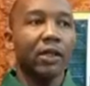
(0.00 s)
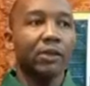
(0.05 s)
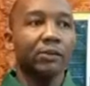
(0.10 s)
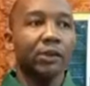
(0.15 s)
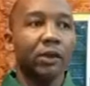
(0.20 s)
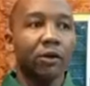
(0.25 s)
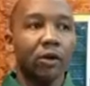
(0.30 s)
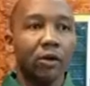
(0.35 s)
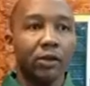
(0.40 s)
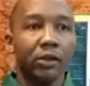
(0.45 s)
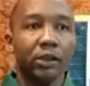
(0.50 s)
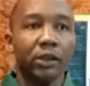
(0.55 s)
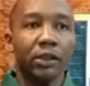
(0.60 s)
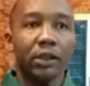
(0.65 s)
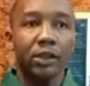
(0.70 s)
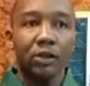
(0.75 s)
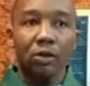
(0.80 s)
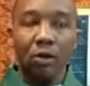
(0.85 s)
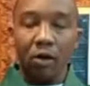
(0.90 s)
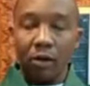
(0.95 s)
because it is
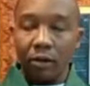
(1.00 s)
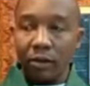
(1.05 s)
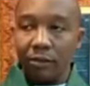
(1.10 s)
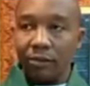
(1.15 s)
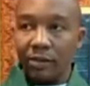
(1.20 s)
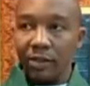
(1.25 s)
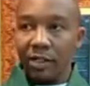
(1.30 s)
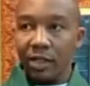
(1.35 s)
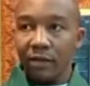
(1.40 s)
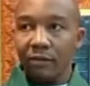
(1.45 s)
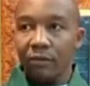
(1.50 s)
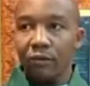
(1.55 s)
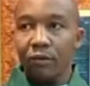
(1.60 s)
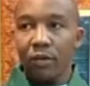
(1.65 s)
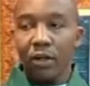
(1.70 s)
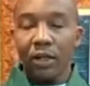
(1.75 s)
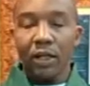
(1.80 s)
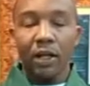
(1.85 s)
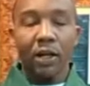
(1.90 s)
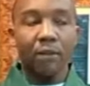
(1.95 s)
God himself
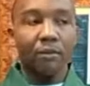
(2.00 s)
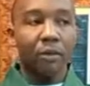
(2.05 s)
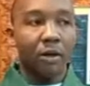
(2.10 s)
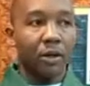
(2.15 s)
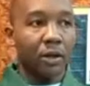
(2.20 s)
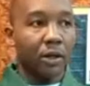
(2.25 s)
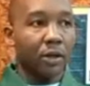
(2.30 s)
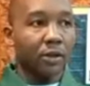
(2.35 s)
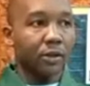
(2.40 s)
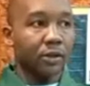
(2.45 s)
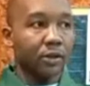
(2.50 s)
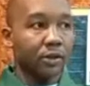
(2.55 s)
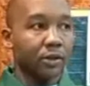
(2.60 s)
dwelling among us.